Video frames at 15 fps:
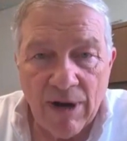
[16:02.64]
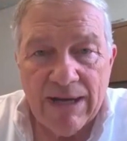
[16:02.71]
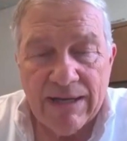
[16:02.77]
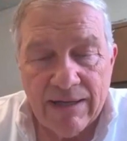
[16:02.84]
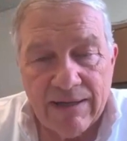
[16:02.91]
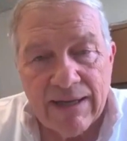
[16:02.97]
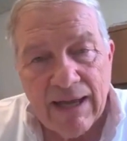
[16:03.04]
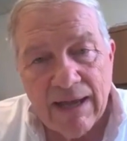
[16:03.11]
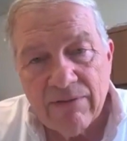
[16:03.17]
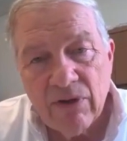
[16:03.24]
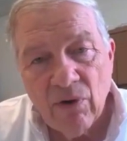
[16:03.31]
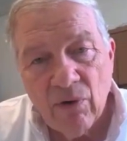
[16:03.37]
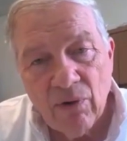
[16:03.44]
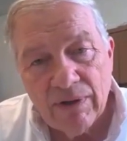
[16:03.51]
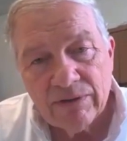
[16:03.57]
breaking down
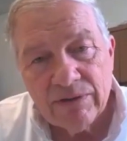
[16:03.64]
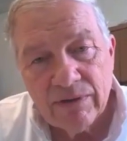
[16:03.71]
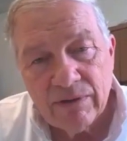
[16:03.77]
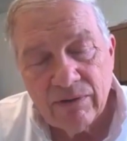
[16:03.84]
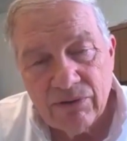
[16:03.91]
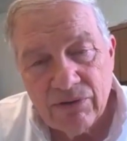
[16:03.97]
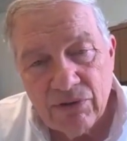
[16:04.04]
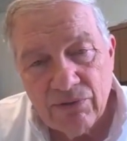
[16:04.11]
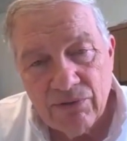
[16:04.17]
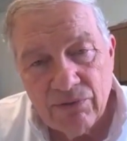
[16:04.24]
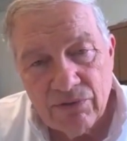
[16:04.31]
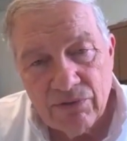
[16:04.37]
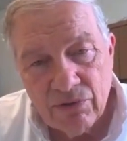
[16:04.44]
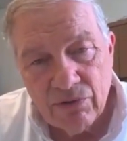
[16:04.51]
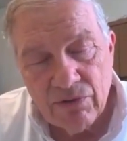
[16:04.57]
the oil to
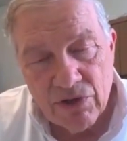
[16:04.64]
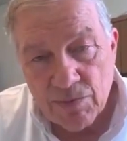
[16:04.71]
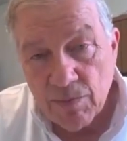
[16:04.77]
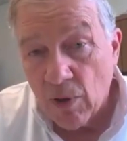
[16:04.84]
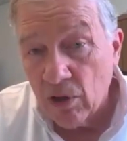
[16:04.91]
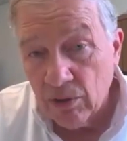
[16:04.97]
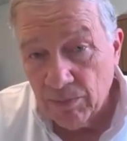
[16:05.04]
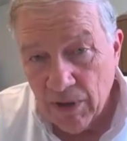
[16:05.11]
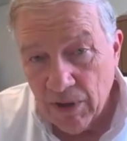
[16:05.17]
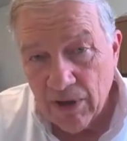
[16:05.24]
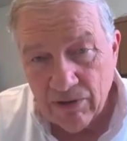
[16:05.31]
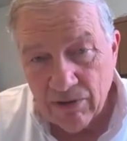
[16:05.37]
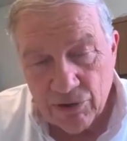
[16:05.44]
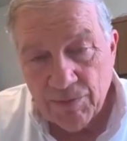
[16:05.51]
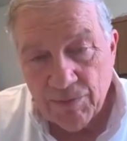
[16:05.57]
the smaller
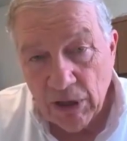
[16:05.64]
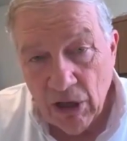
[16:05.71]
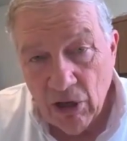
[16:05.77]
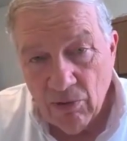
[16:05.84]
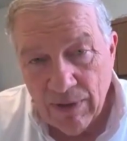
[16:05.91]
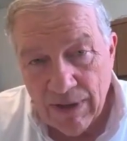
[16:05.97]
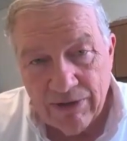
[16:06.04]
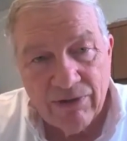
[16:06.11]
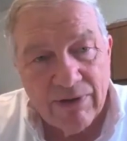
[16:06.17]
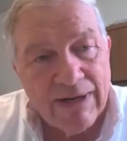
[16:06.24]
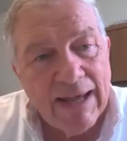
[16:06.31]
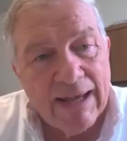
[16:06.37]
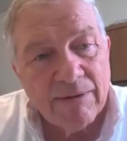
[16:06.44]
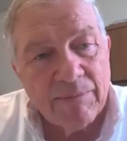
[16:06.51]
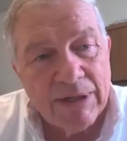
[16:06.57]
particles below 100
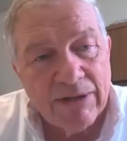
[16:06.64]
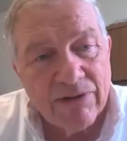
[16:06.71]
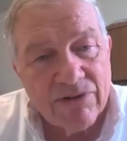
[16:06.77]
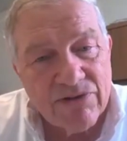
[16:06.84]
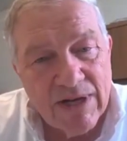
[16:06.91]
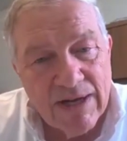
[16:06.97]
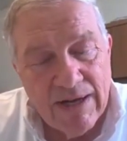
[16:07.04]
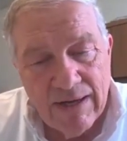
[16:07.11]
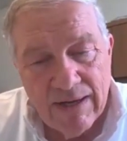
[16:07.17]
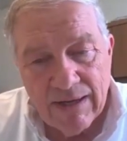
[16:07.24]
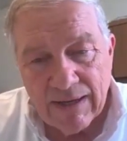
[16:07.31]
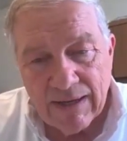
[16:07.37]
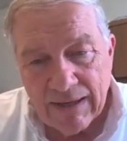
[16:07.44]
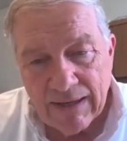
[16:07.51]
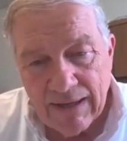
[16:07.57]
nanometers.
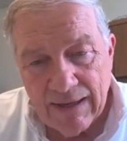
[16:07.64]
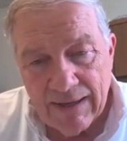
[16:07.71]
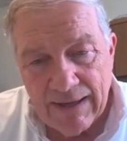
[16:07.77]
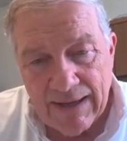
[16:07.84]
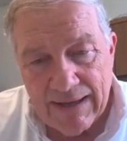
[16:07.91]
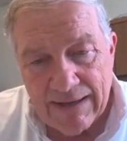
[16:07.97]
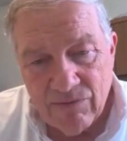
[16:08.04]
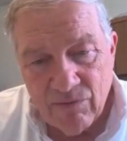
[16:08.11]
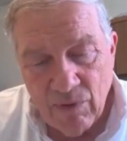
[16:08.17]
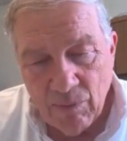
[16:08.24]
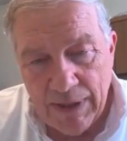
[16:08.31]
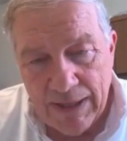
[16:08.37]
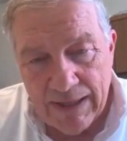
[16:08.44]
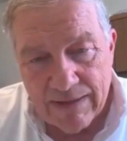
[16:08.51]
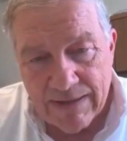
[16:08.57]
And when
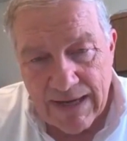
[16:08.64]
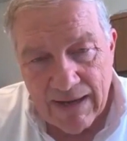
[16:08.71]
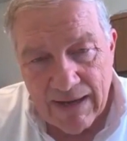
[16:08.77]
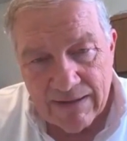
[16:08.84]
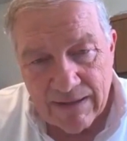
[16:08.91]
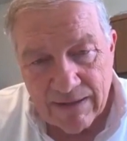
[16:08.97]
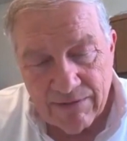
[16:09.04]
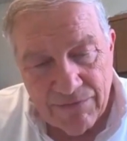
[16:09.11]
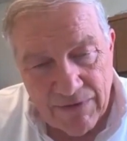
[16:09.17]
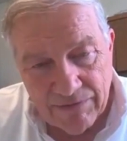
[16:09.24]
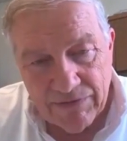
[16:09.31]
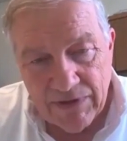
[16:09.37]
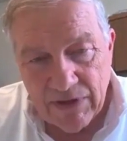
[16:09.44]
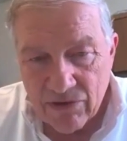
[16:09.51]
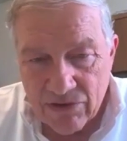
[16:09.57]
we get down to
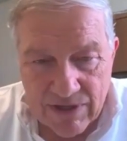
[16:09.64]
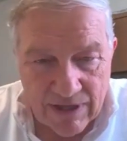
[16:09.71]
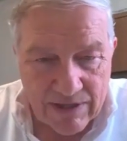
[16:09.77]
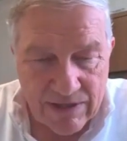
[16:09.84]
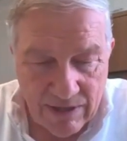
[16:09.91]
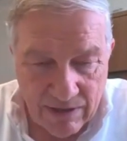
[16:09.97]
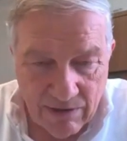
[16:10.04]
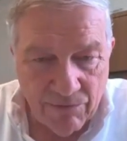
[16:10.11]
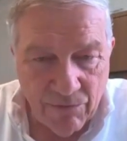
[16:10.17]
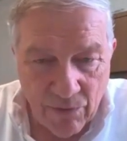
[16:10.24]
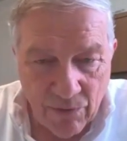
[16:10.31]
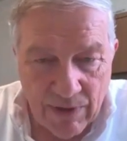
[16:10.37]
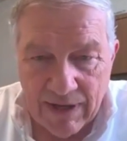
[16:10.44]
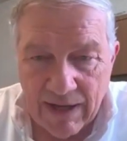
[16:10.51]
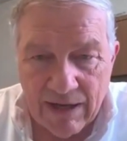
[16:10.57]
50 or 60 or
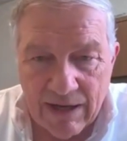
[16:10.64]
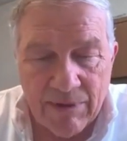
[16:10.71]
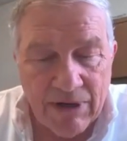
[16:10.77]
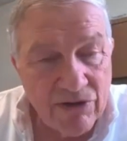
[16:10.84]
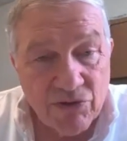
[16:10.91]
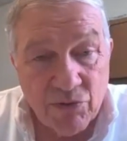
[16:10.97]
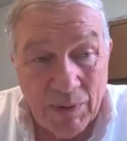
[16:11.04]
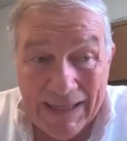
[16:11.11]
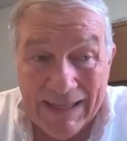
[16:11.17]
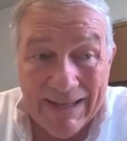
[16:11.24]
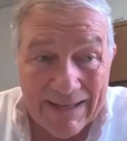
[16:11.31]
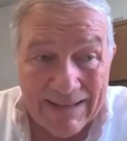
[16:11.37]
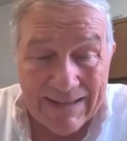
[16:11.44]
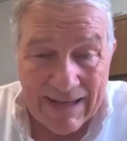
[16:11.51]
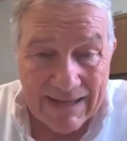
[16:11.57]
40 nanometers, we can
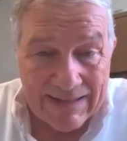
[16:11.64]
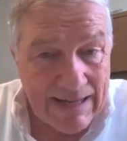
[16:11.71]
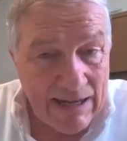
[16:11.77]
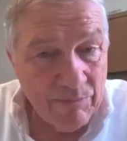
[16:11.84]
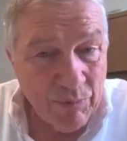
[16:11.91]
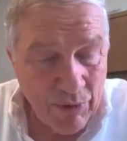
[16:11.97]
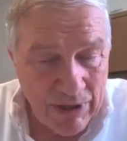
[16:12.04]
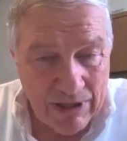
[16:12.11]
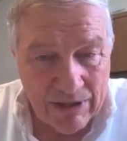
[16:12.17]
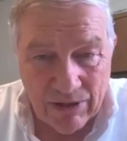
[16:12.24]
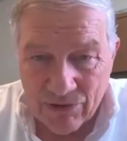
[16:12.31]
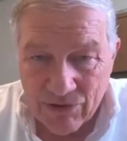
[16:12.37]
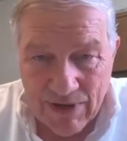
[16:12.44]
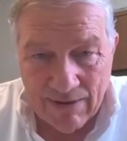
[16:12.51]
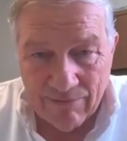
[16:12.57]
get that down pretty
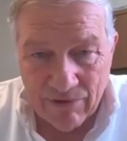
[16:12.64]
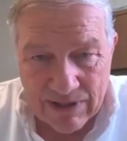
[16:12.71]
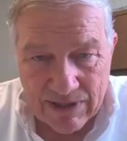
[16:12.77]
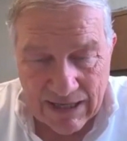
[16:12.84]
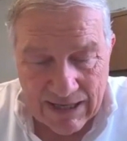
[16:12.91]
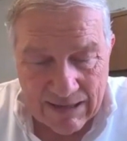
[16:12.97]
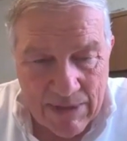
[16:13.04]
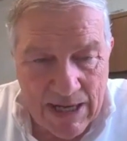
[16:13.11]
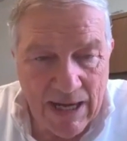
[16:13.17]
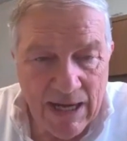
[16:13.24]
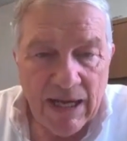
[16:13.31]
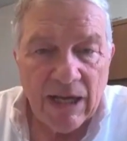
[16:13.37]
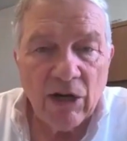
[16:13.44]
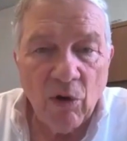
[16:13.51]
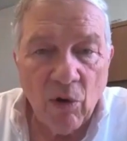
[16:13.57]
close every time.
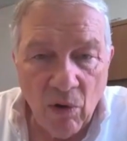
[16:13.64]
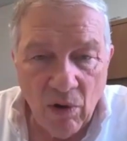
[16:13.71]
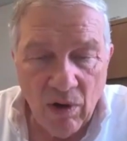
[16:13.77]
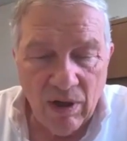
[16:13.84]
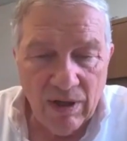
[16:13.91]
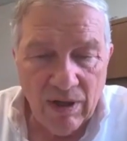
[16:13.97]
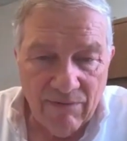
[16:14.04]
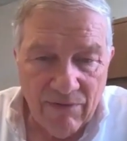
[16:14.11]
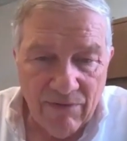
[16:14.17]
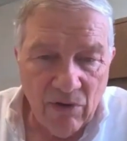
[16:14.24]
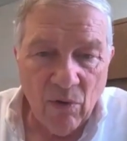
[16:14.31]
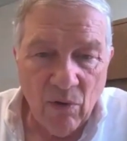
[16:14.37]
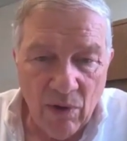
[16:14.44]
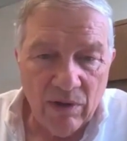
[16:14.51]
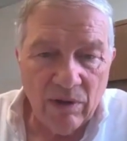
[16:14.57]
And all of the
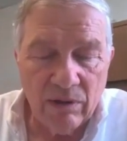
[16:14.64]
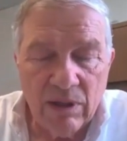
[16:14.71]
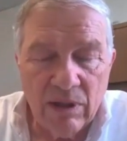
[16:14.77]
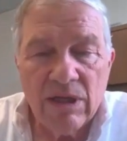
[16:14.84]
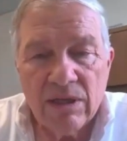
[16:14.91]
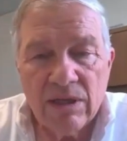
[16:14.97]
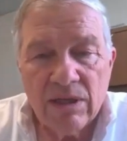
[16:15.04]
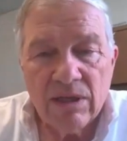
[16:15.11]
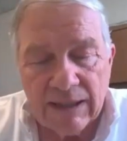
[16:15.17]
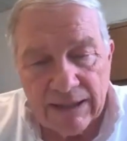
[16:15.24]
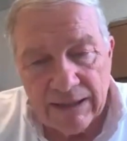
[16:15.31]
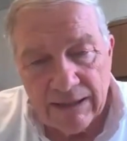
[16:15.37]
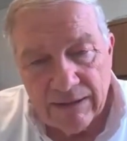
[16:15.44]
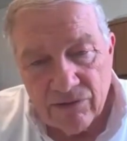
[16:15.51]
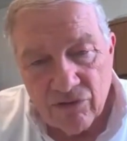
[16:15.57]
oil
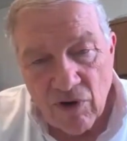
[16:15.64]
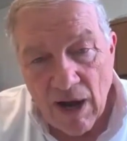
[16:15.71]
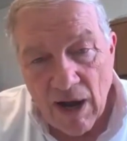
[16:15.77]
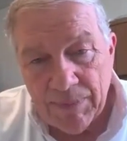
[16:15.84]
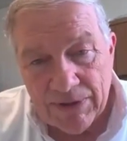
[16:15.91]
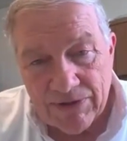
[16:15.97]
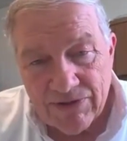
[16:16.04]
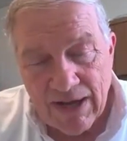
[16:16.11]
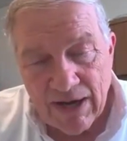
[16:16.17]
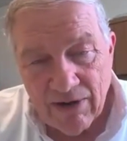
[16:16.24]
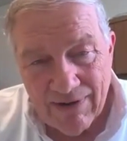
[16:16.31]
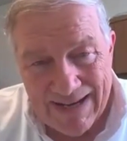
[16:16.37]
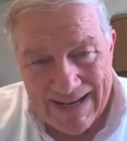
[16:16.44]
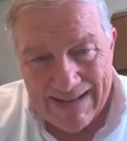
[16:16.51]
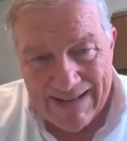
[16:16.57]
droplets that
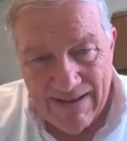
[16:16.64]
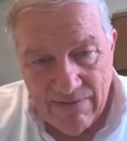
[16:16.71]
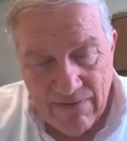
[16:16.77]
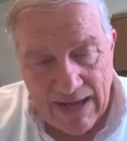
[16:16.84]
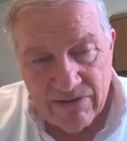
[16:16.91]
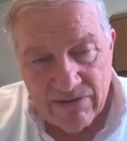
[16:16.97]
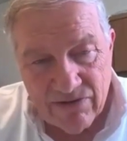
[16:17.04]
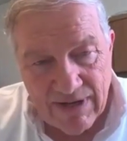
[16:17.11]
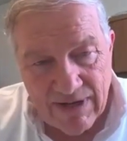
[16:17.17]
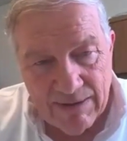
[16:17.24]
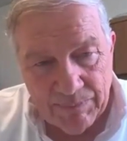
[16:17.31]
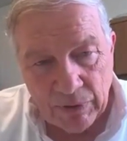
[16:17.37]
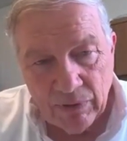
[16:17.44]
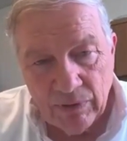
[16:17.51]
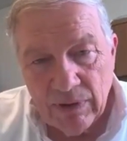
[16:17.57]
are in that
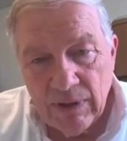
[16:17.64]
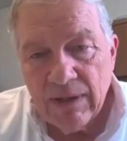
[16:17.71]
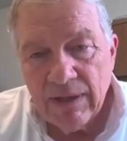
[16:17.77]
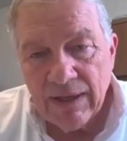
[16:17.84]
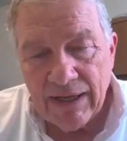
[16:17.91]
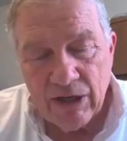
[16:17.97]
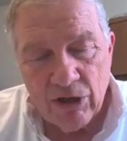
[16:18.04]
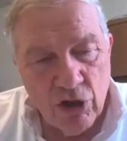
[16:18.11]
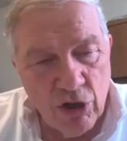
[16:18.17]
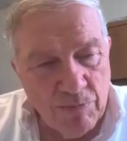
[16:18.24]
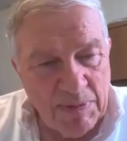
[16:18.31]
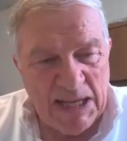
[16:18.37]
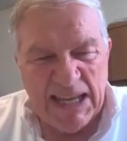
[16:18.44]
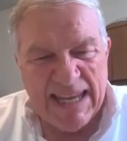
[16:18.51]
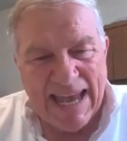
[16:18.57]
sample, and it could
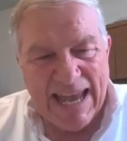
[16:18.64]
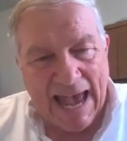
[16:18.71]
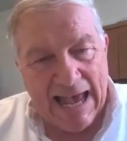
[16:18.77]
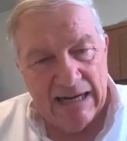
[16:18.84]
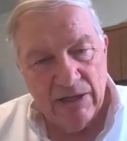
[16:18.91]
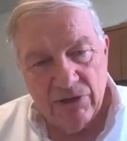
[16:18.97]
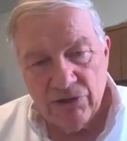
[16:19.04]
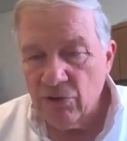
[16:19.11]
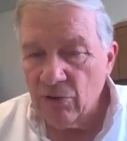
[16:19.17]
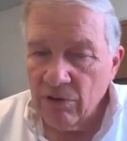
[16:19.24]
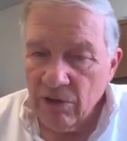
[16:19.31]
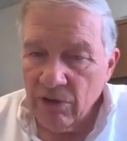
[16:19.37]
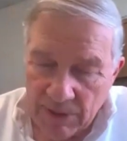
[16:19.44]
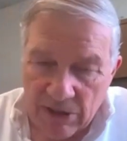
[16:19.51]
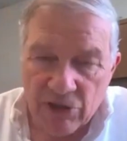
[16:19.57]
be gallons or it
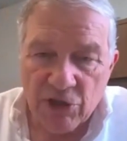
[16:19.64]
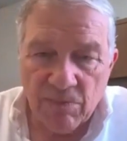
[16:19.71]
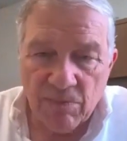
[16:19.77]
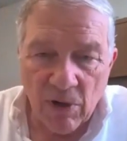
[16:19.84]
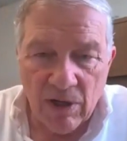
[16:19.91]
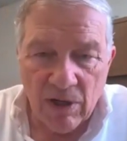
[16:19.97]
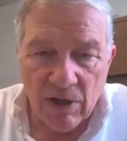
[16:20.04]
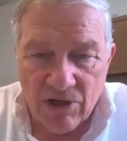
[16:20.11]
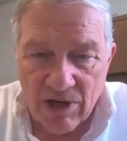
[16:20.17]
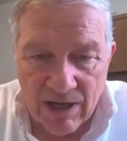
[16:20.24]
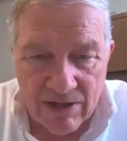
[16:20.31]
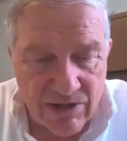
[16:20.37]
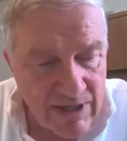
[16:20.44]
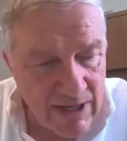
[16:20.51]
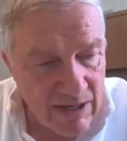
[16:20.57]
could be as small as
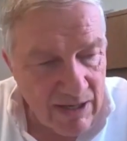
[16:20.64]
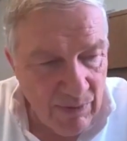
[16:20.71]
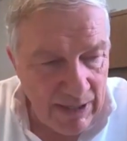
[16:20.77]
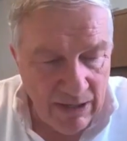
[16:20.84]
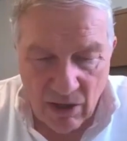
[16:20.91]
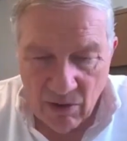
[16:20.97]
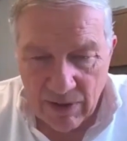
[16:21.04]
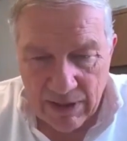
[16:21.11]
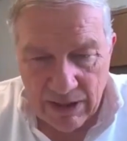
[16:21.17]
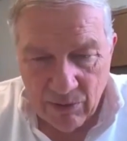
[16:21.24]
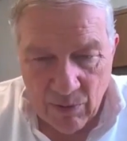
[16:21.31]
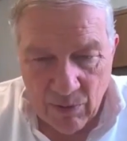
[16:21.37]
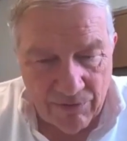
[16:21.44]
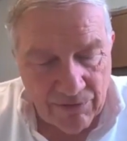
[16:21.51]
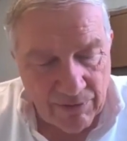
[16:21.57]
John said. We can go
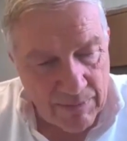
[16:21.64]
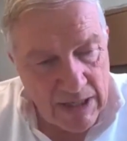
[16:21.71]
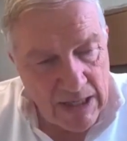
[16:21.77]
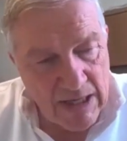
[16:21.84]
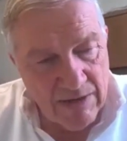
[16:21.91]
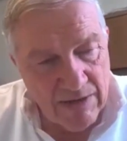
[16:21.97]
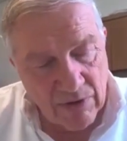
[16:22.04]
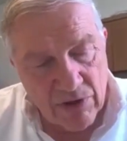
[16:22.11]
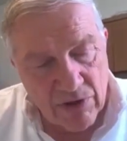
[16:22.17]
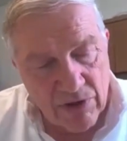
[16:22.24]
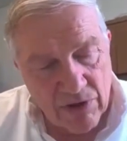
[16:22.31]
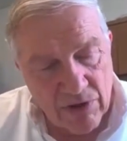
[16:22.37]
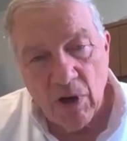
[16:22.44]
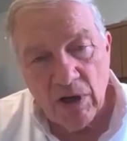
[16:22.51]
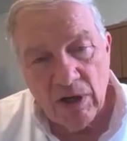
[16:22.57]
anywhere from very
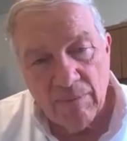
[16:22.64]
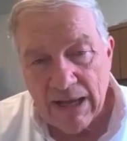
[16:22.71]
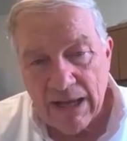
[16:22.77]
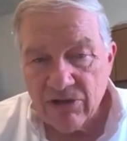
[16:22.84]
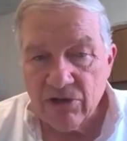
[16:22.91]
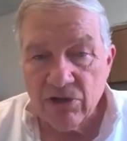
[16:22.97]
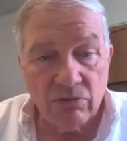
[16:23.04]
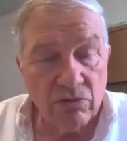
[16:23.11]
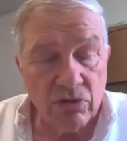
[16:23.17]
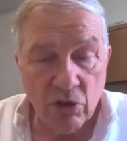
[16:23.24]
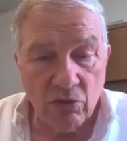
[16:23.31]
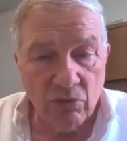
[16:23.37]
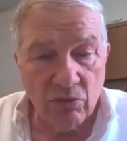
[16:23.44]
small amounts to